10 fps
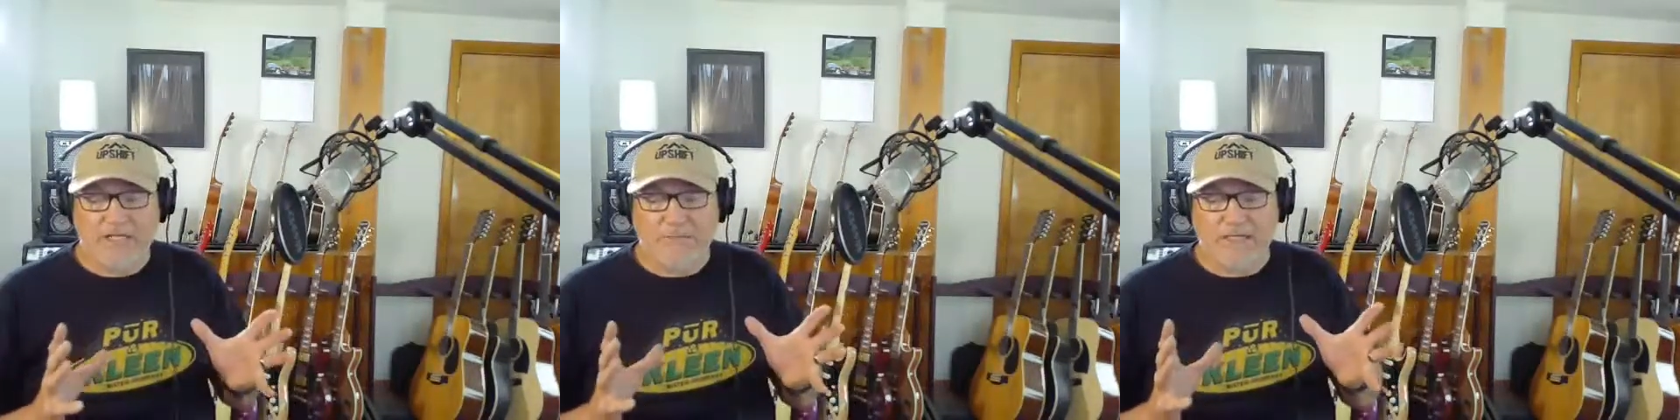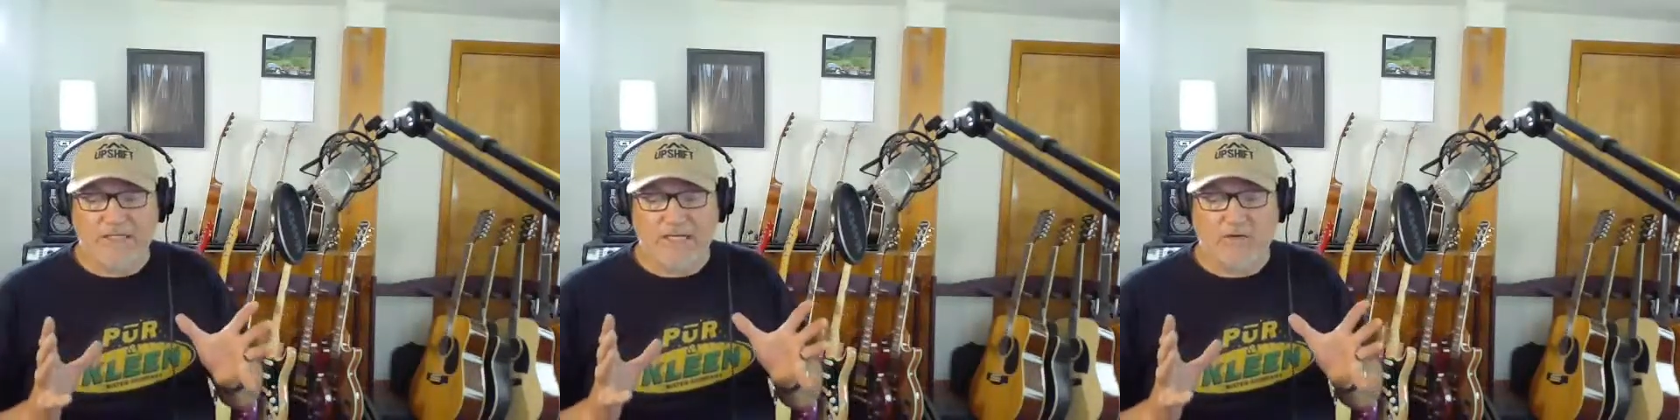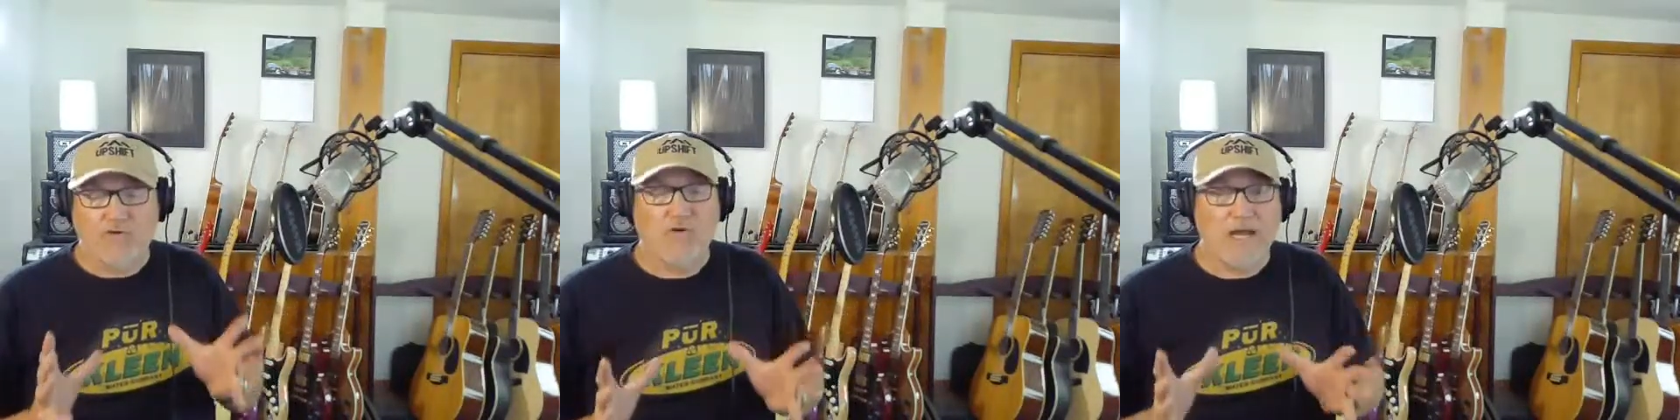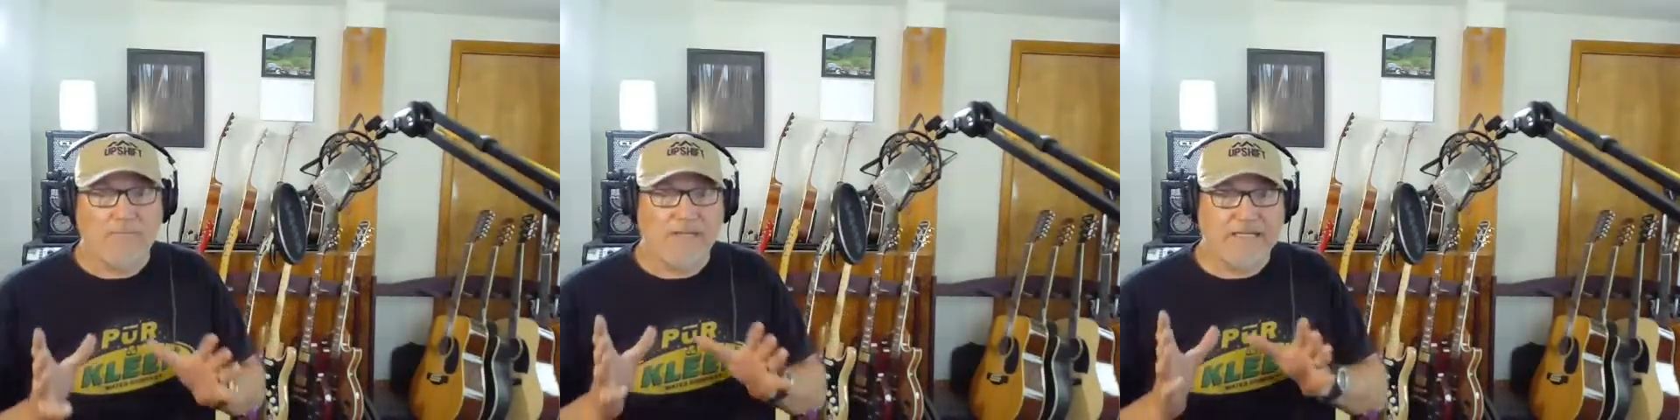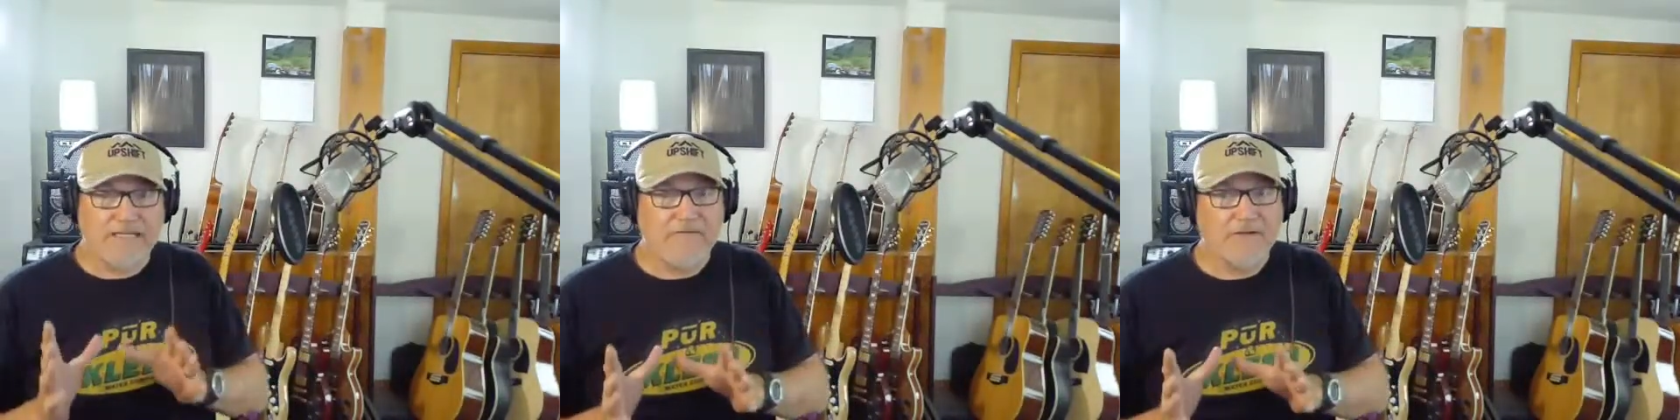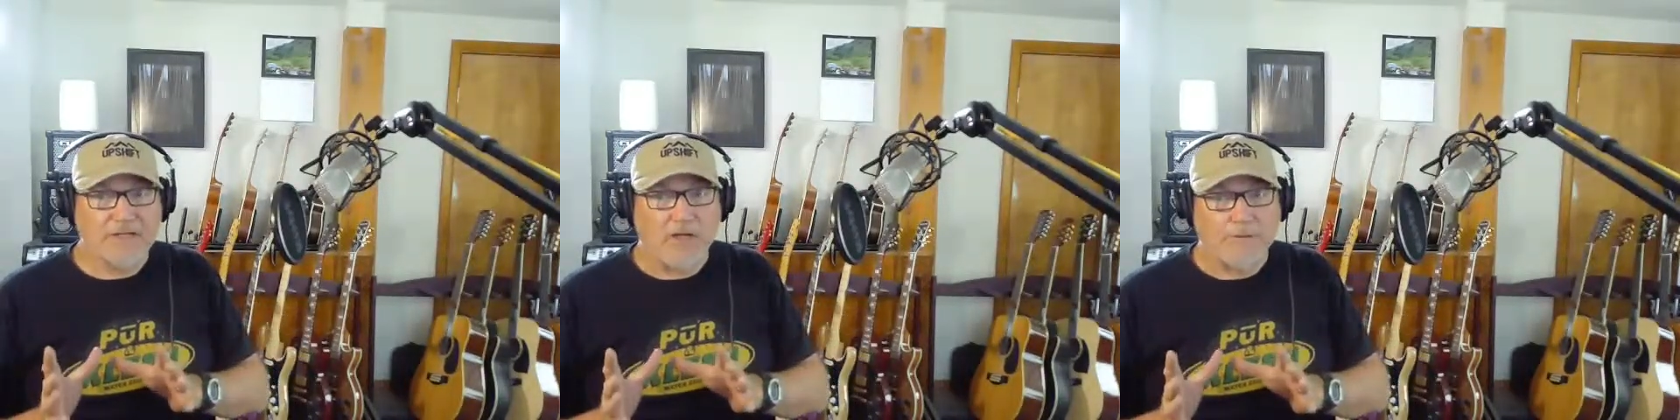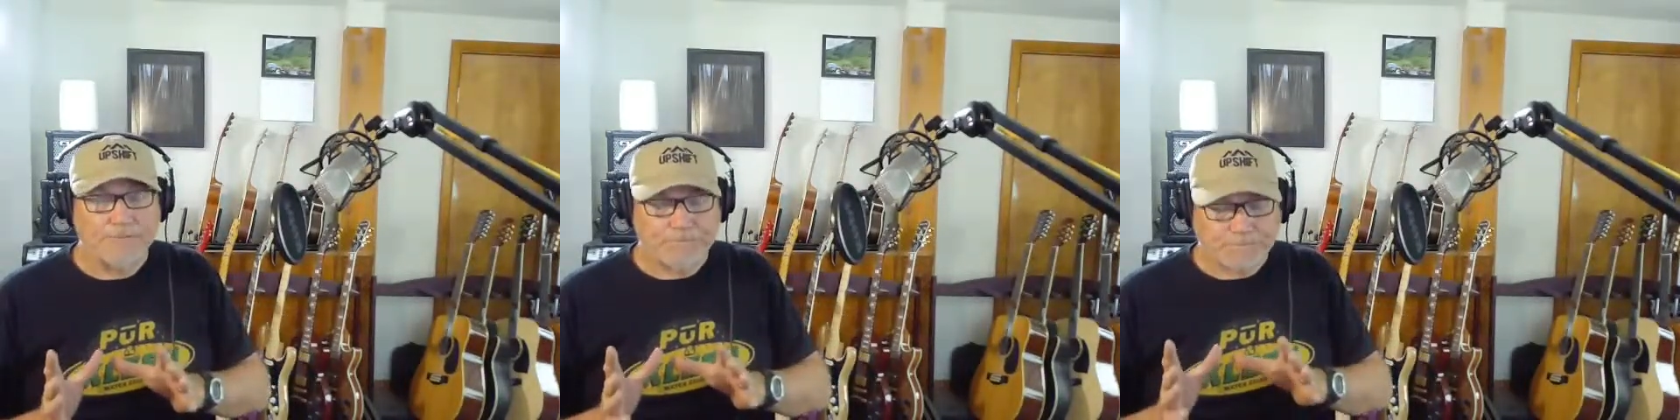but it's incredibly
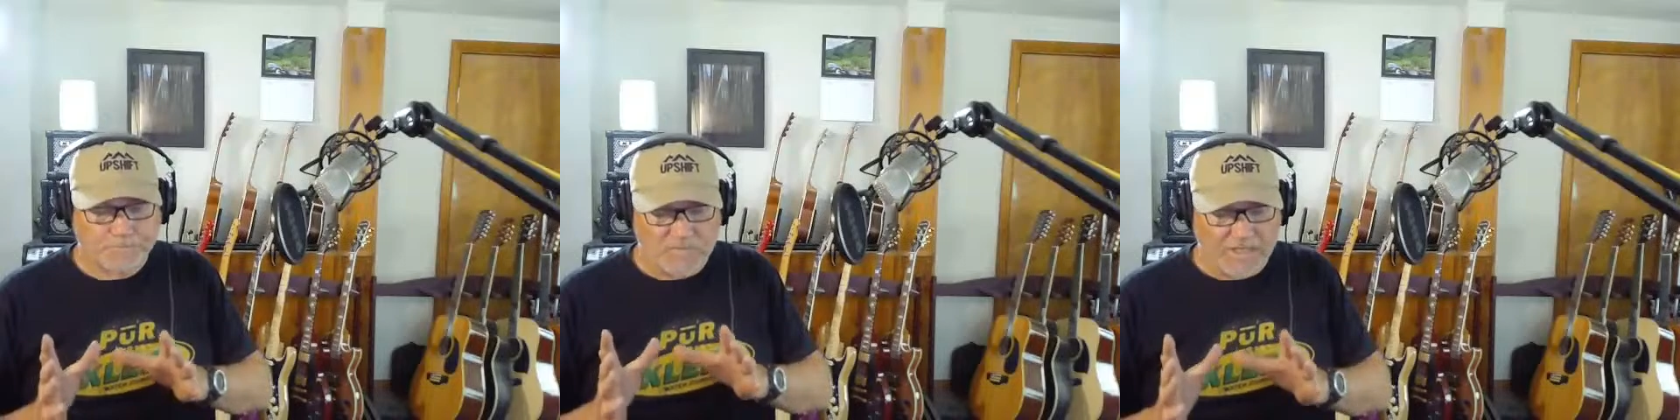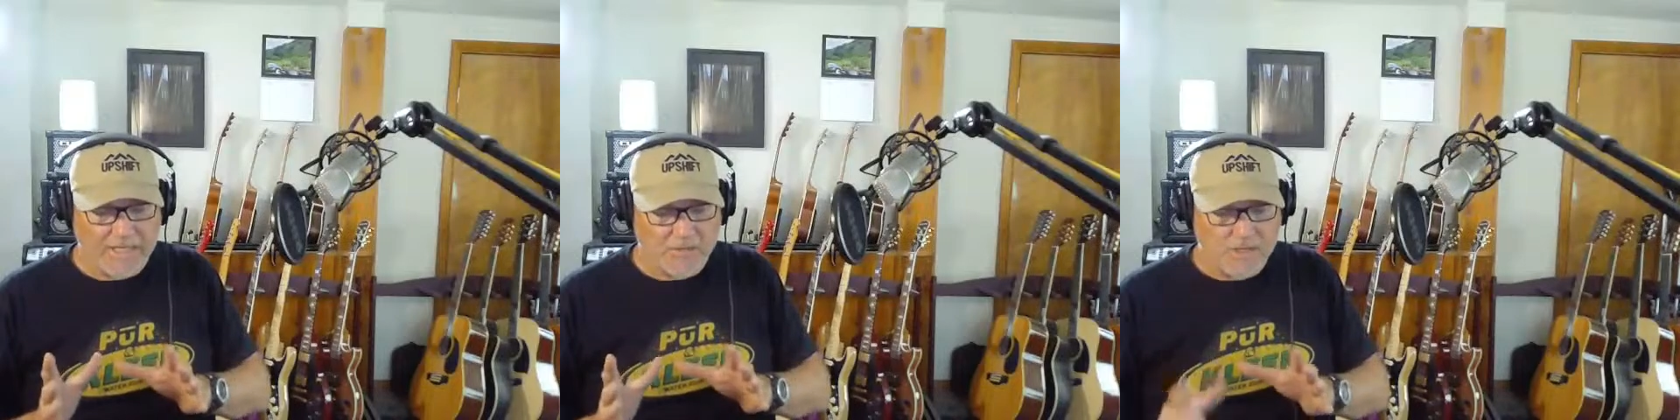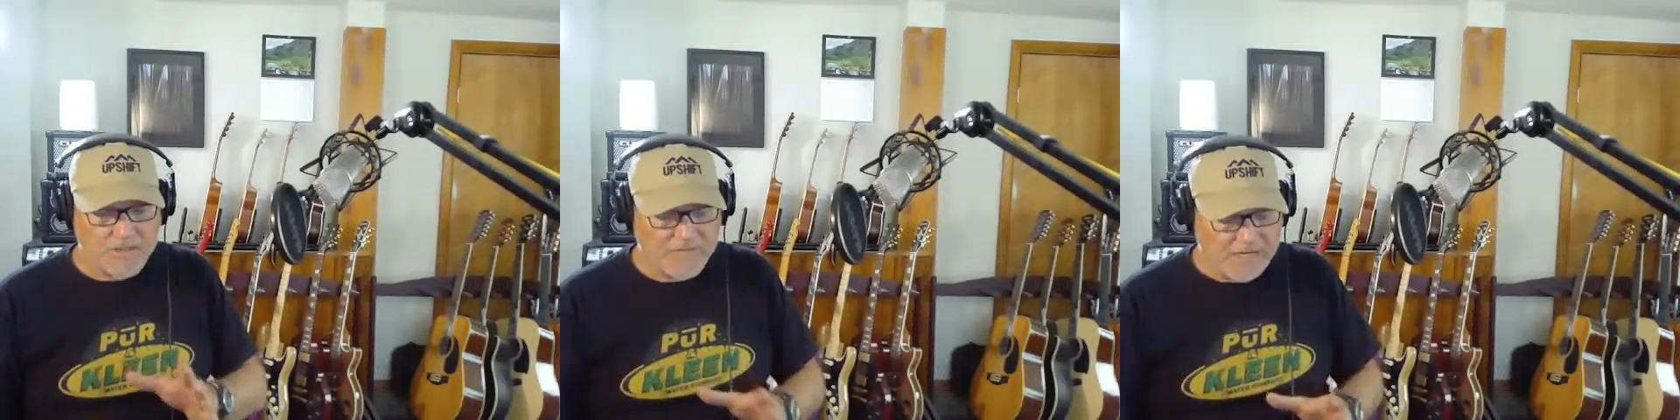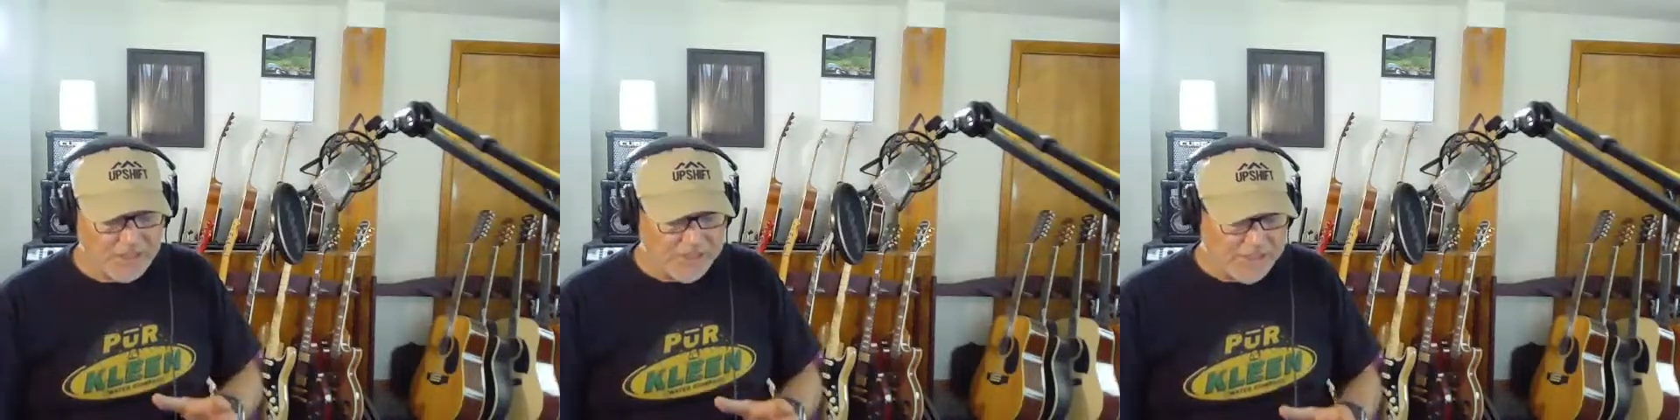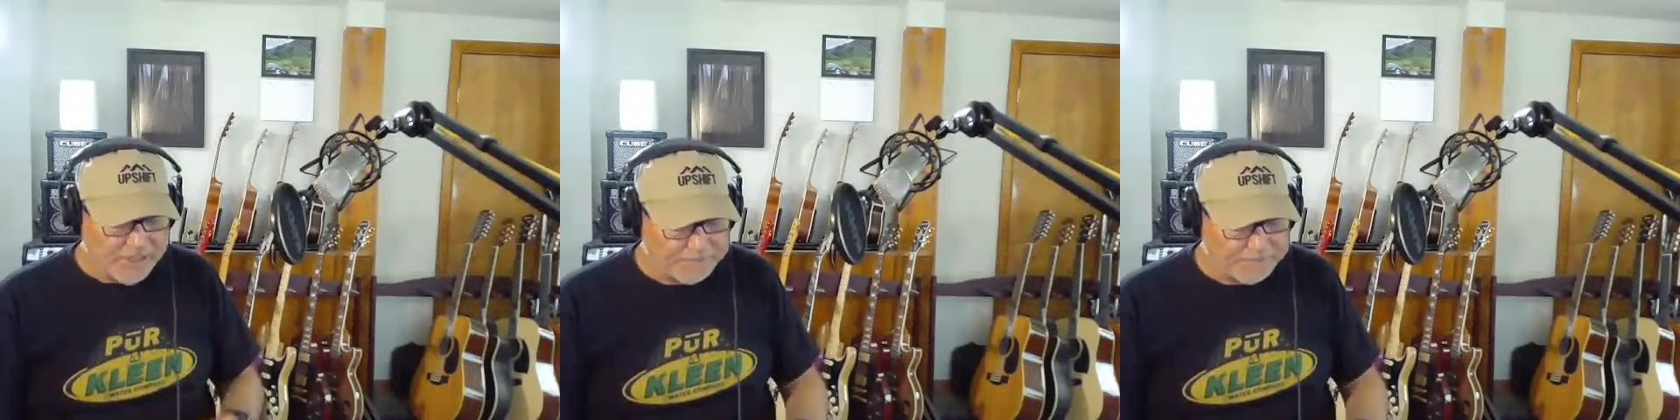difficult to get a reservation there.